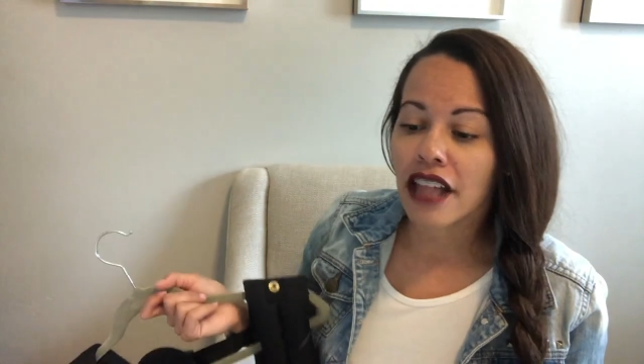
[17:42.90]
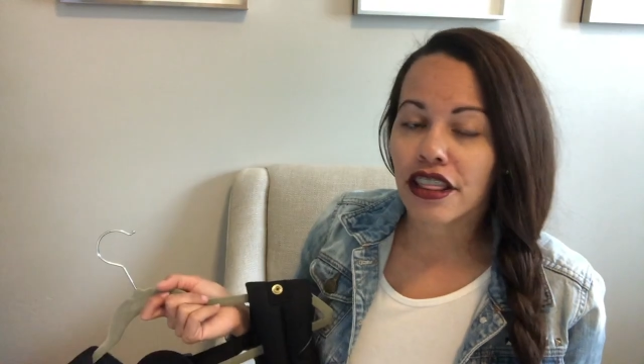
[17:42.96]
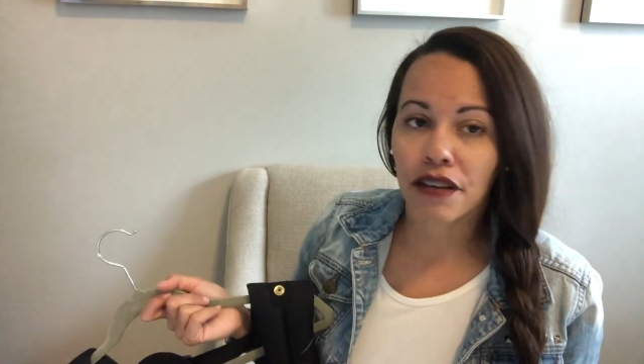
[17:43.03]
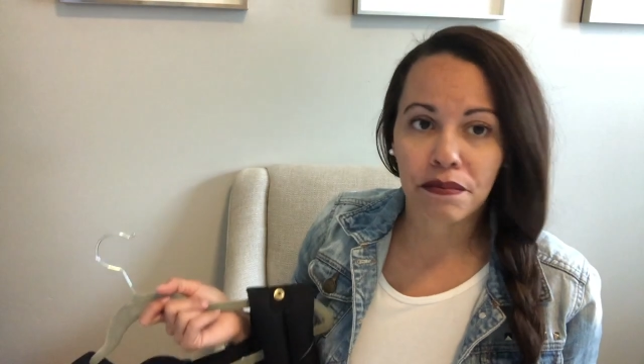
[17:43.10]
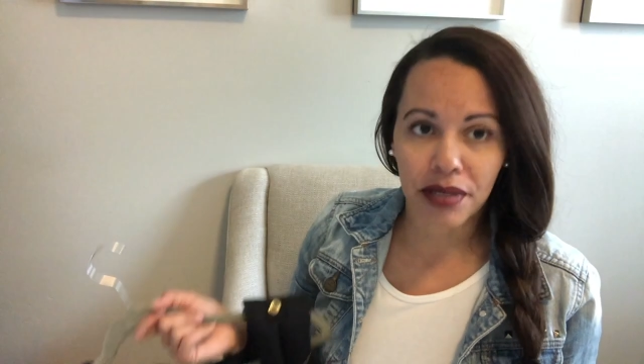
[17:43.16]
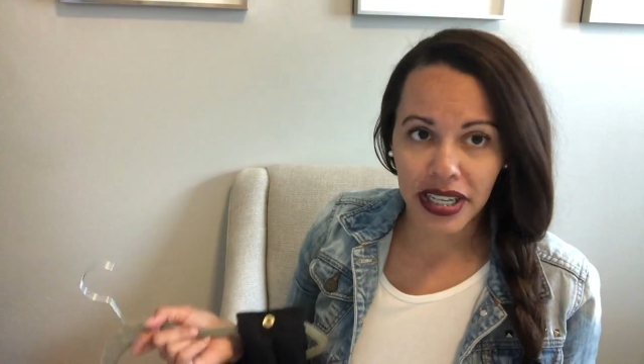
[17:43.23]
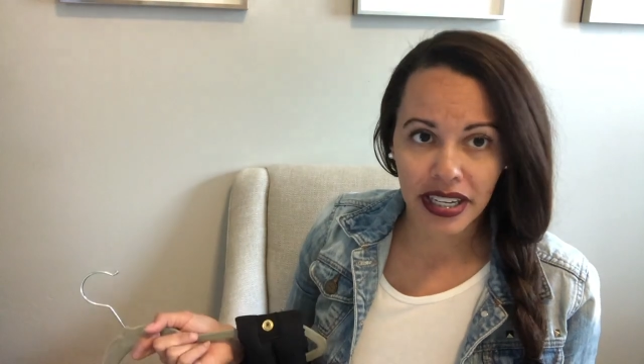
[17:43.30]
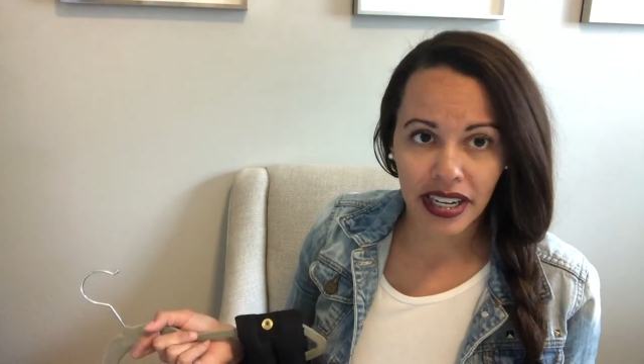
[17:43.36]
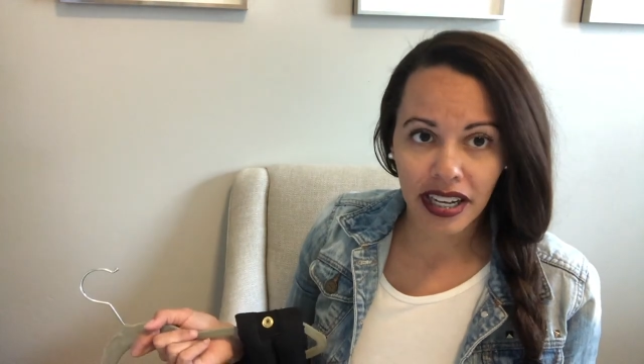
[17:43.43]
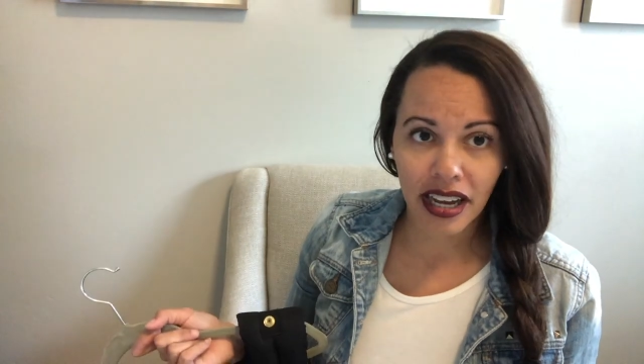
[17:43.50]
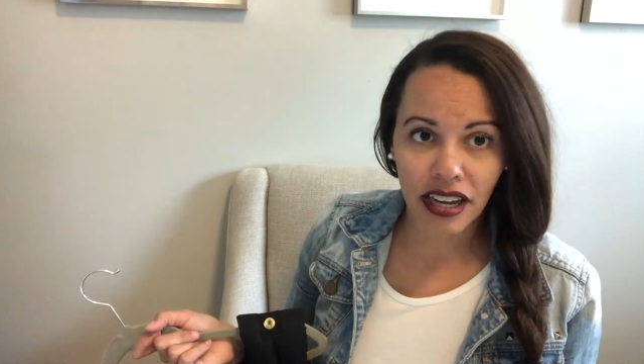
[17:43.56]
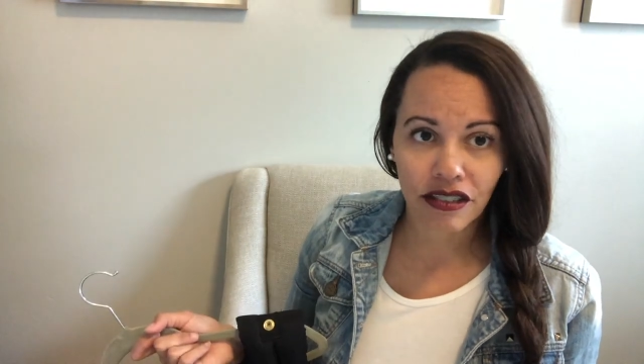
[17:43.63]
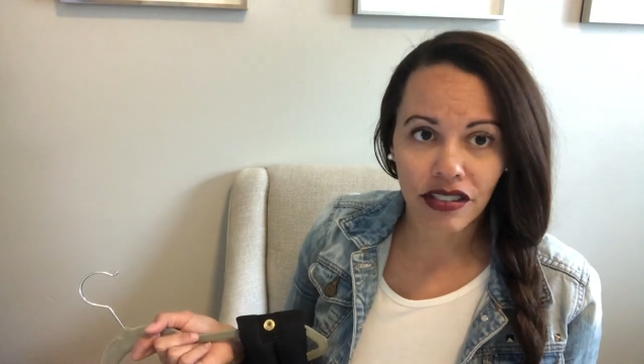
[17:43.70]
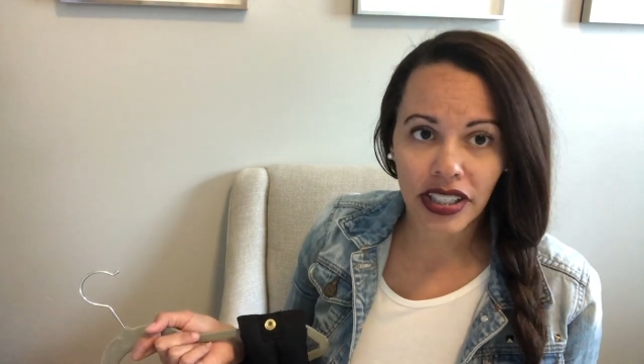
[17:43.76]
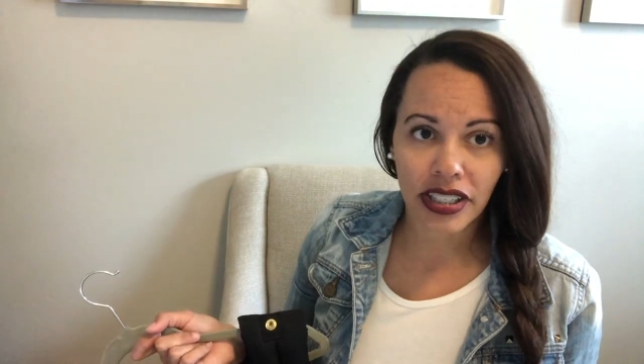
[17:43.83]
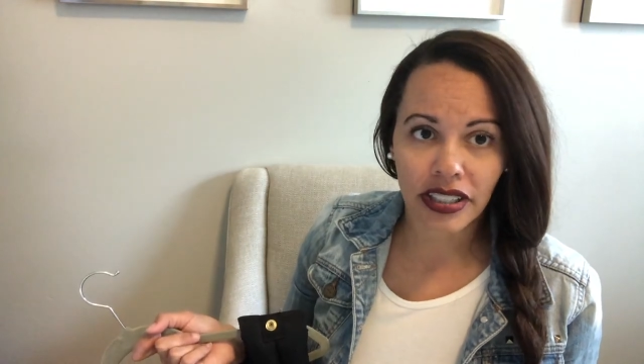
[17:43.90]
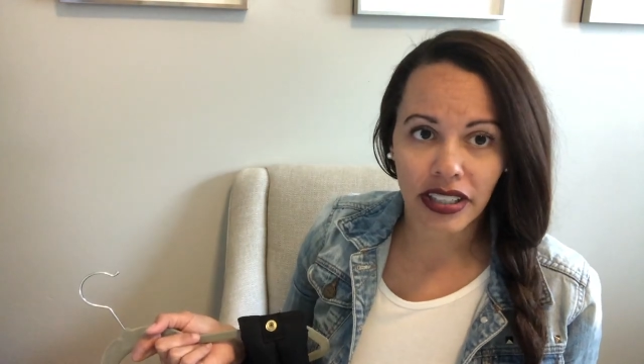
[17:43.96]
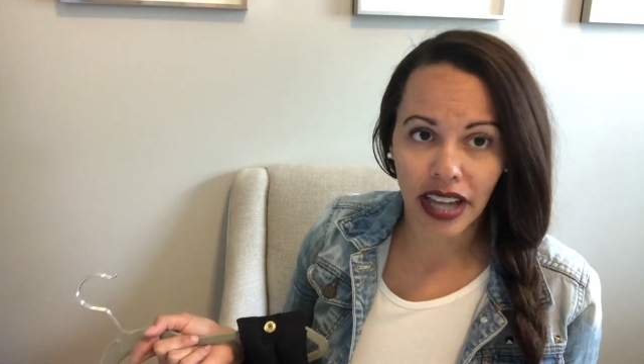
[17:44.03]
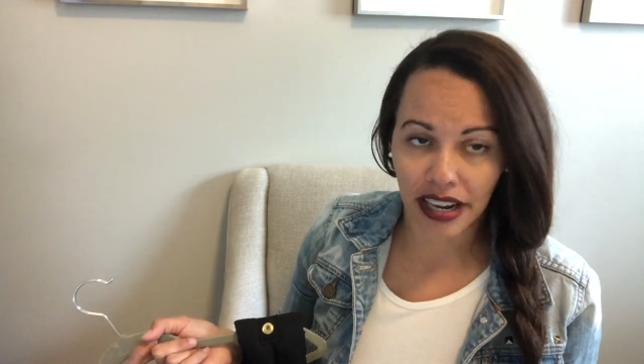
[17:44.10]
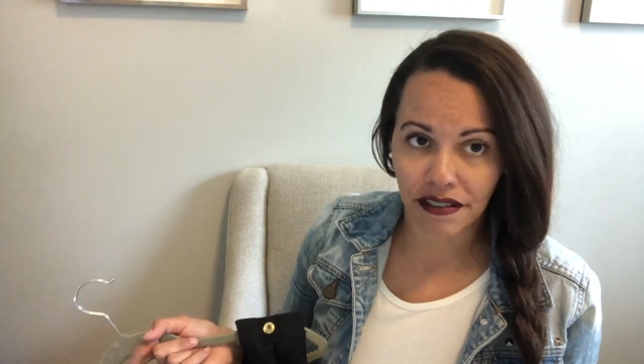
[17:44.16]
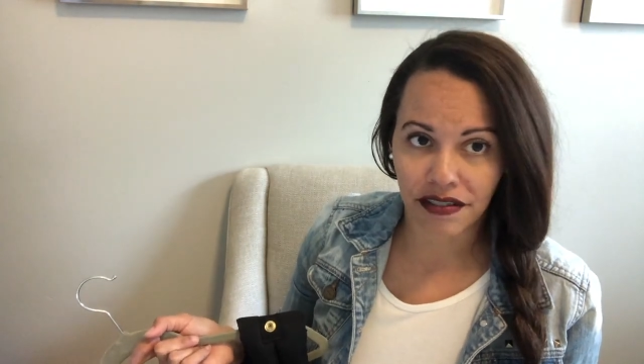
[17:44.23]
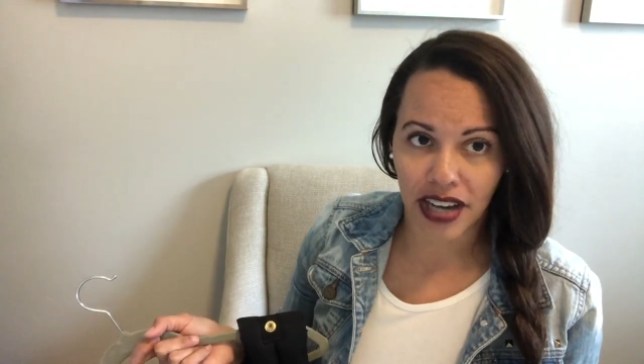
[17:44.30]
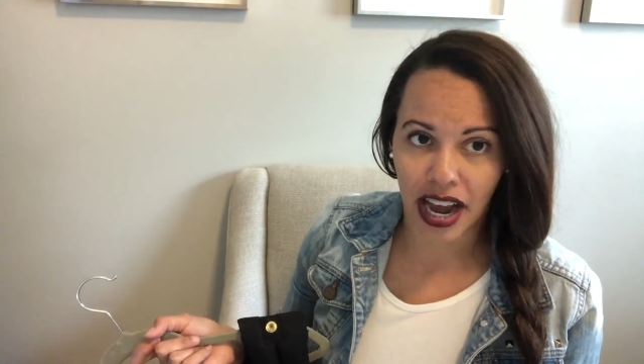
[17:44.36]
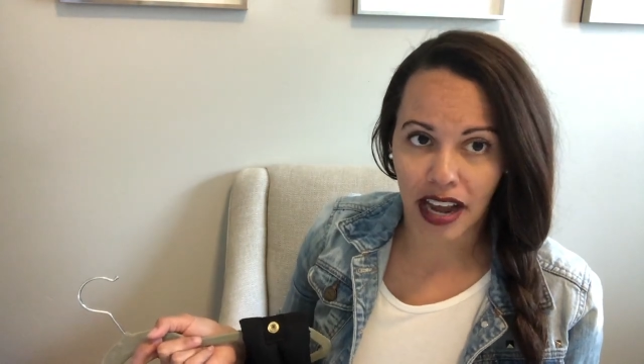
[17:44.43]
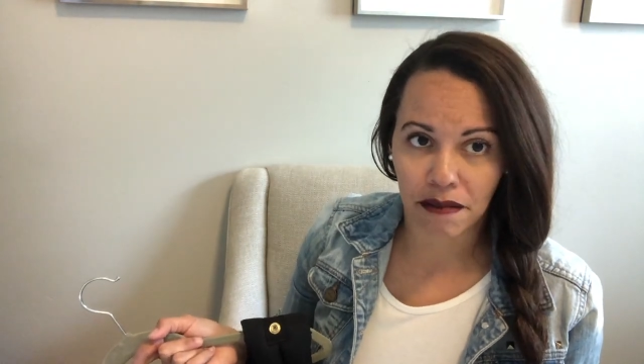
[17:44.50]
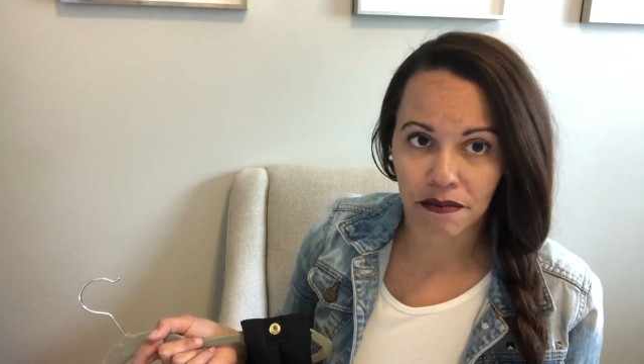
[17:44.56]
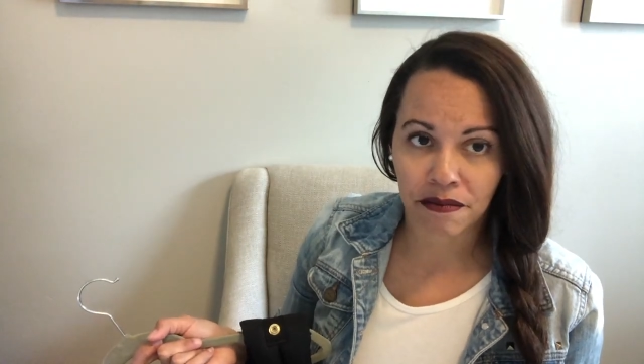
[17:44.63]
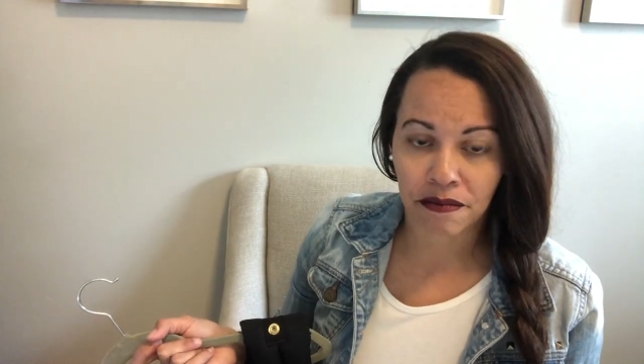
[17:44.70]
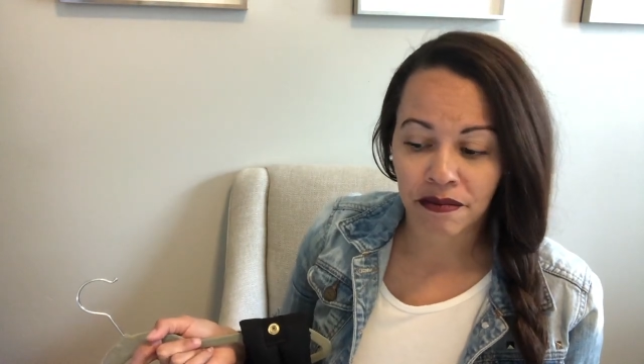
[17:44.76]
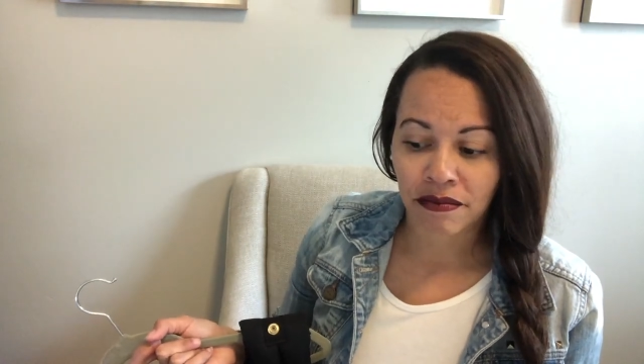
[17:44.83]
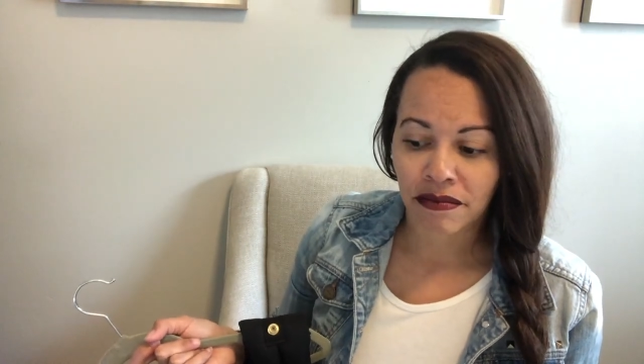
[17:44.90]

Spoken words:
the beating of a lifetime,